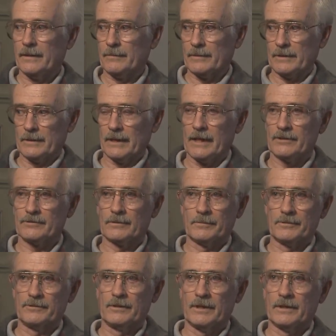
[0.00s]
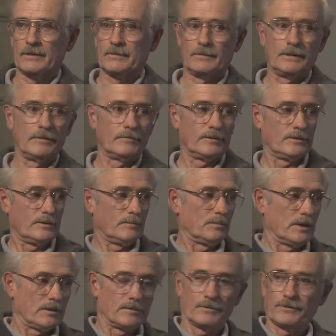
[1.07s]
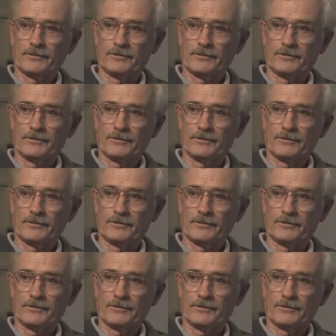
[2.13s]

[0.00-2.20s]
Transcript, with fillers: When the last one was done, you'd give it to your brother